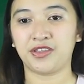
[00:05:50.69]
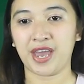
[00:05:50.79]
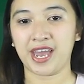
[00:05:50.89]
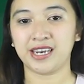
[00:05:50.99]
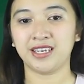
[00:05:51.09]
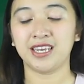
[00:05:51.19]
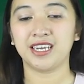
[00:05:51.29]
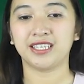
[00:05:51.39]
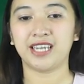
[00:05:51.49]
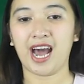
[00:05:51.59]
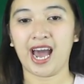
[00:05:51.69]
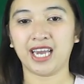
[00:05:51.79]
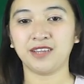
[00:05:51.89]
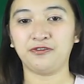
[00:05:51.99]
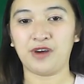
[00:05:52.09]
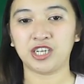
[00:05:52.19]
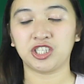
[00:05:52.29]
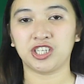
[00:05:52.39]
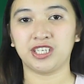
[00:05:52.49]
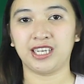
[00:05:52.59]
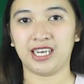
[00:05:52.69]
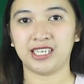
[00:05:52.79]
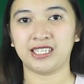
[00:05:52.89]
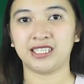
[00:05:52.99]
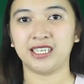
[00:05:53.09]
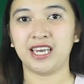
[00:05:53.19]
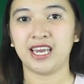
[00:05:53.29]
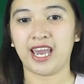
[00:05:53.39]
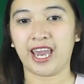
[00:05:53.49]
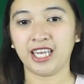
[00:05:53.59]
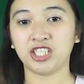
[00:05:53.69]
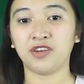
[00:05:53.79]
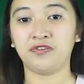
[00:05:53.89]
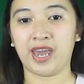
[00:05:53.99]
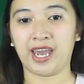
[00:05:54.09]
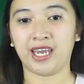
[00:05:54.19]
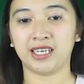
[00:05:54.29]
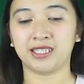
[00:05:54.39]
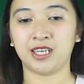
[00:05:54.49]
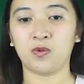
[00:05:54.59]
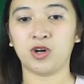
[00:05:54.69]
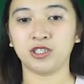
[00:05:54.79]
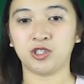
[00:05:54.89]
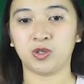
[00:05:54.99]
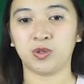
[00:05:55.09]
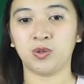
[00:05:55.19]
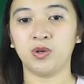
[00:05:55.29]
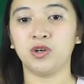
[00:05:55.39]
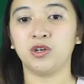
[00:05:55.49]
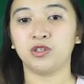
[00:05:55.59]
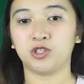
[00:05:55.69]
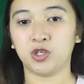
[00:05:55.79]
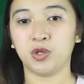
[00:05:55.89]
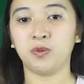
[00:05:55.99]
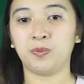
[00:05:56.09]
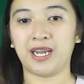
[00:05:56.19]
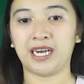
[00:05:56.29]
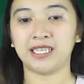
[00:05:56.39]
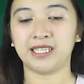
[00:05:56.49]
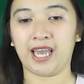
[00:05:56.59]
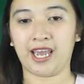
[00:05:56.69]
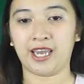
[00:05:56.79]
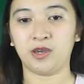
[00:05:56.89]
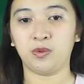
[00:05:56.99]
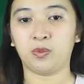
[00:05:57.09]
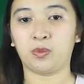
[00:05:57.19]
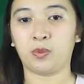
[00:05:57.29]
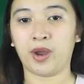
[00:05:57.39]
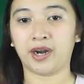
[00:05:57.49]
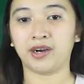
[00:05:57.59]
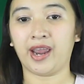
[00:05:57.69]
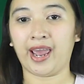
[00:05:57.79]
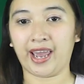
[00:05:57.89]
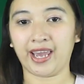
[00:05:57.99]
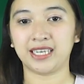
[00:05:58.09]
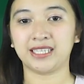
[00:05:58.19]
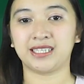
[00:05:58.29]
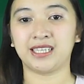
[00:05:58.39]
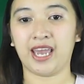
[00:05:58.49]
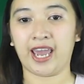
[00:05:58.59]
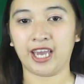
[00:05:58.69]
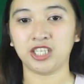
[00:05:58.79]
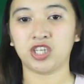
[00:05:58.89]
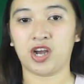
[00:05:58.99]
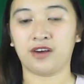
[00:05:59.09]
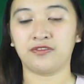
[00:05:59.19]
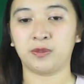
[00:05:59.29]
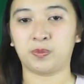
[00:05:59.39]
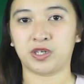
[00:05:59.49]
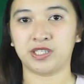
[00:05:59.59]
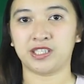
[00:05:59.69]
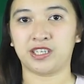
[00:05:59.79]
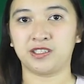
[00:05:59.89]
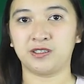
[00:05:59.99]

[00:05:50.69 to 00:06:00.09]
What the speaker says: then the height function is h of a is equal to 2 plus a, where a is the age of the person.